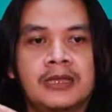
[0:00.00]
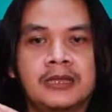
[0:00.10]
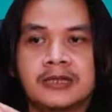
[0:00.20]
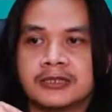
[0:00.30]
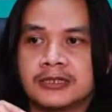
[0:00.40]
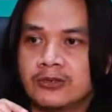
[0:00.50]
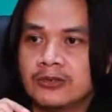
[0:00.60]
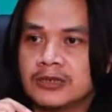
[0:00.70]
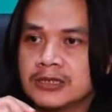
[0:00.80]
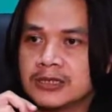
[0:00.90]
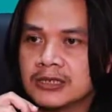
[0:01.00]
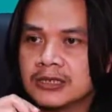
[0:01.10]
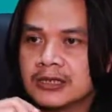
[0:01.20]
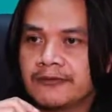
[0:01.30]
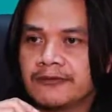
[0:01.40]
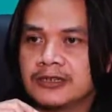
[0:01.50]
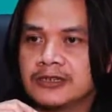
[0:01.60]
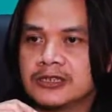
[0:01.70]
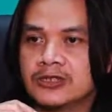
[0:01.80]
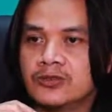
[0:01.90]
a sequence
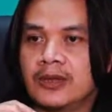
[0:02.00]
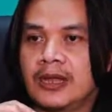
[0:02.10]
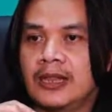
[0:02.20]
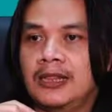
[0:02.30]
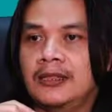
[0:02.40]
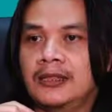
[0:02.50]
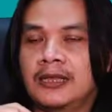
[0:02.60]
converges to L